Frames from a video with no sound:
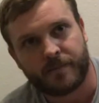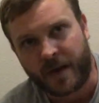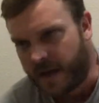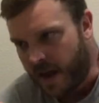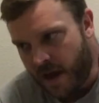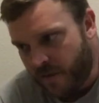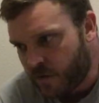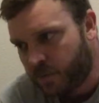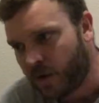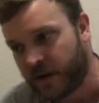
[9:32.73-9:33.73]
And every
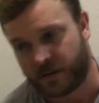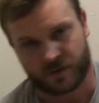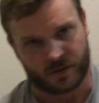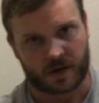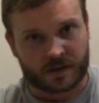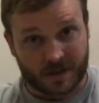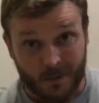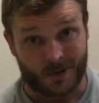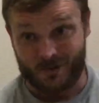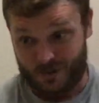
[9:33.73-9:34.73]
planet, there's like
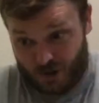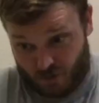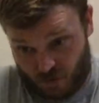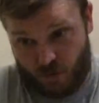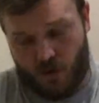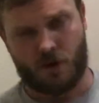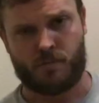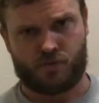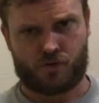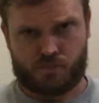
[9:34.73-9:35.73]
someone who's like, oh, I'm
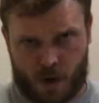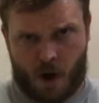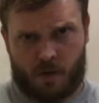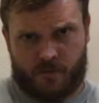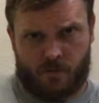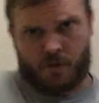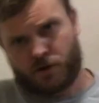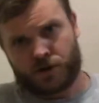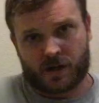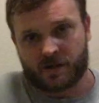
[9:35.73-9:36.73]
a powerful
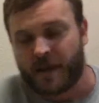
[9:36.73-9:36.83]
person.